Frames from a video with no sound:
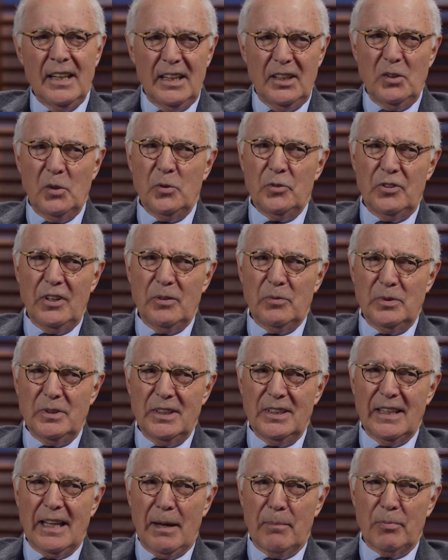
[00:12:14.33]
In those days, we
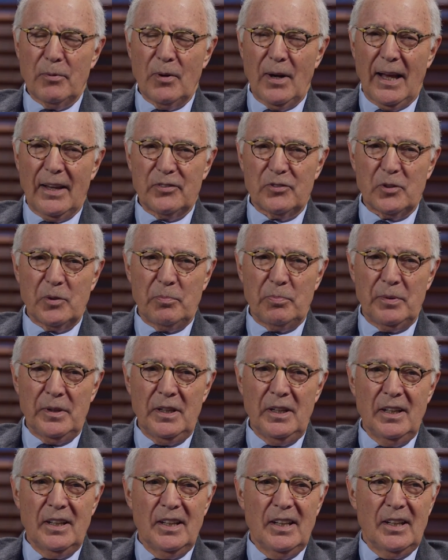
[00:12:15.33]
did
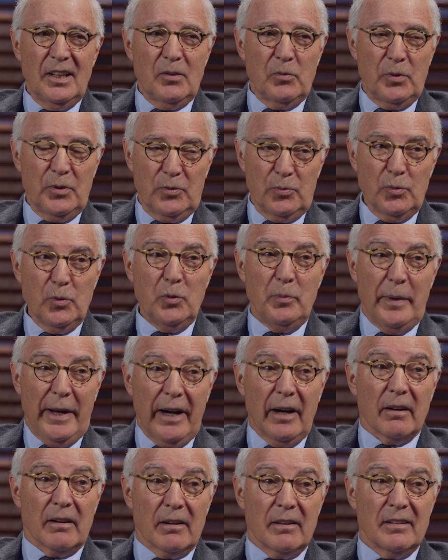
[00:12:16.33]
laparoscopy with room
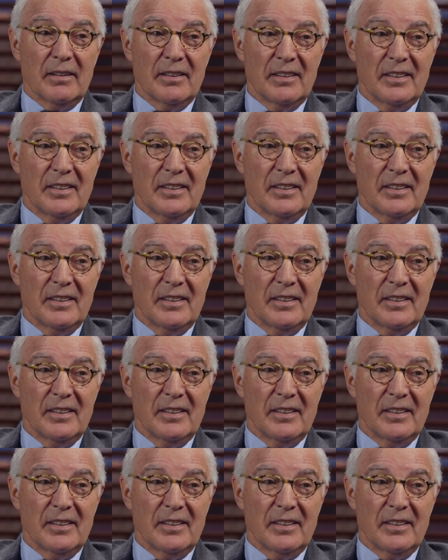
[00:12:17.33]
air